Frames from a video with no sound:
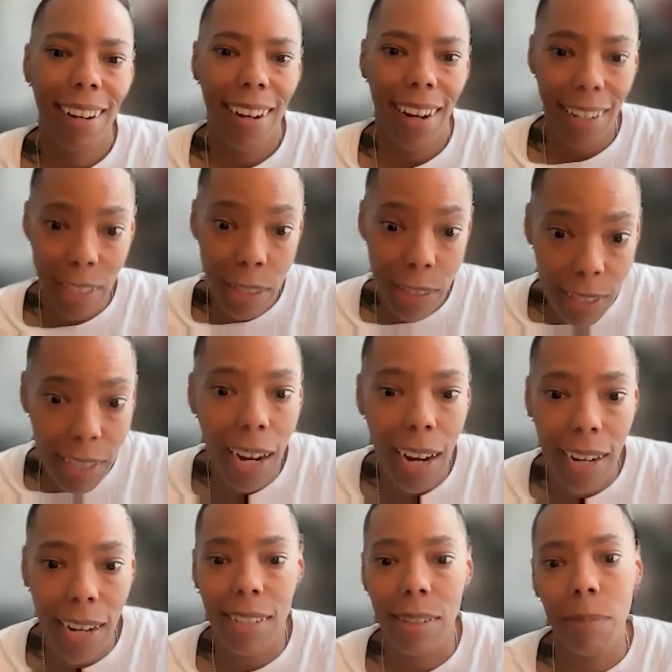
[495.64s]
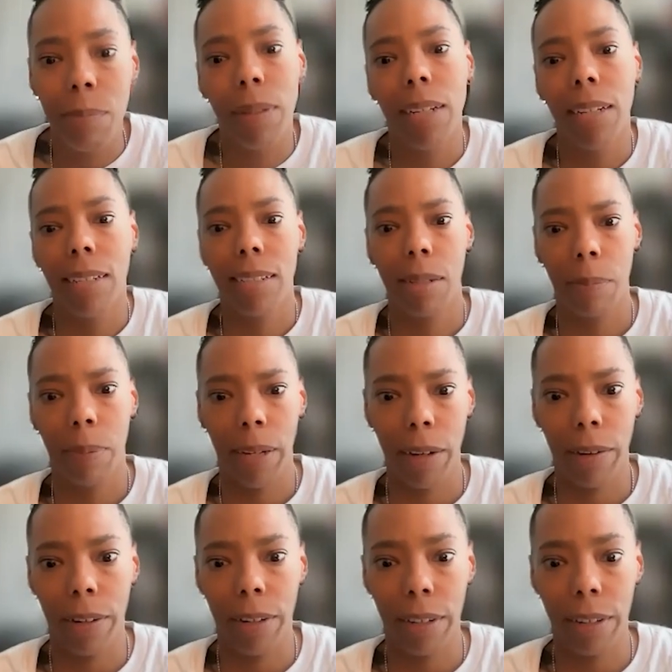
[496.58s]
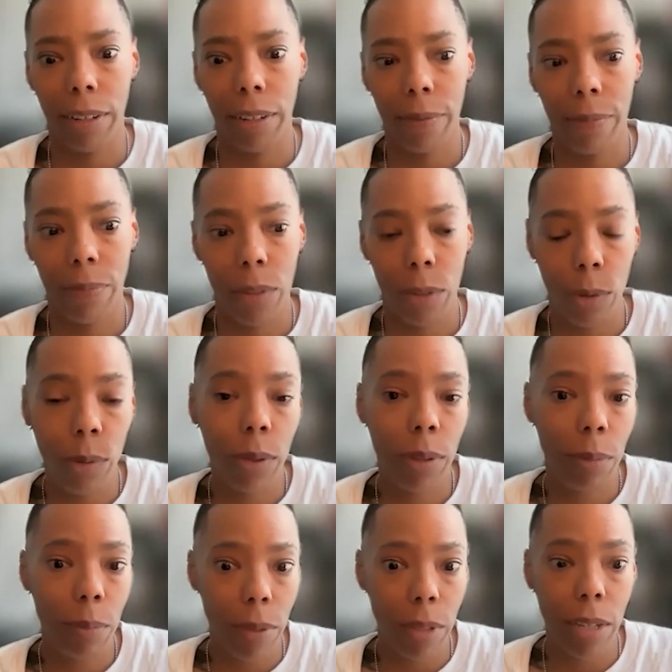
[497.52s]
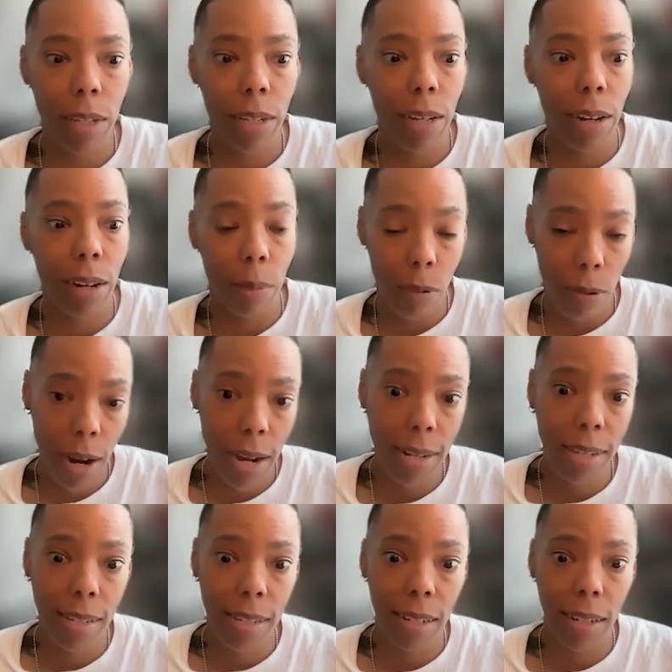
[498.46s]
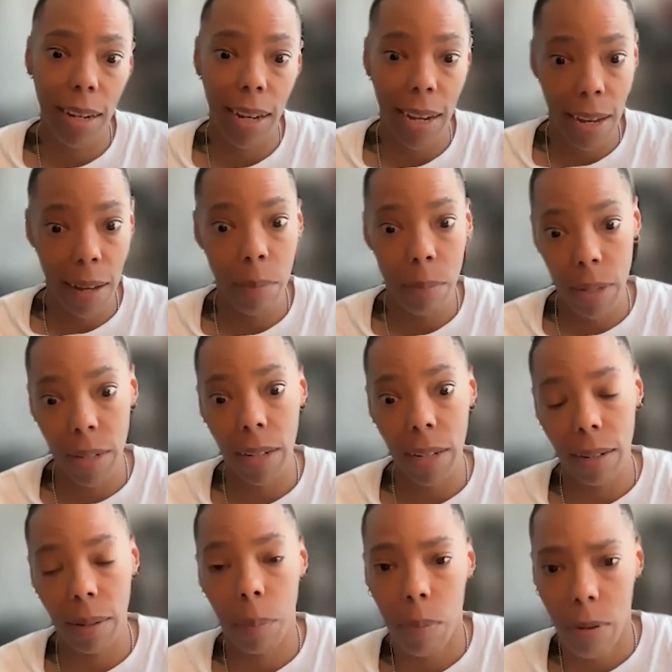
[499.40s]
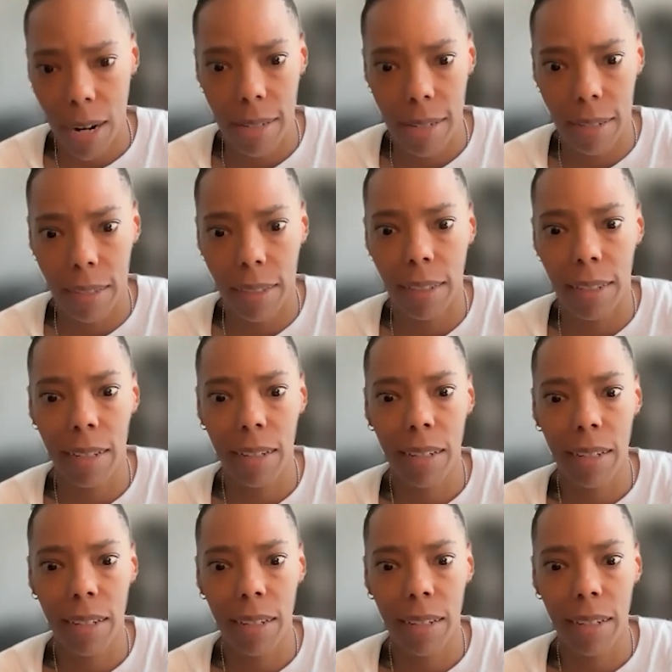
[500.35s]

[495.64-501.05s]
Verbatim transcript: under the guise of being superior, you can be oppressed and be an oppressor,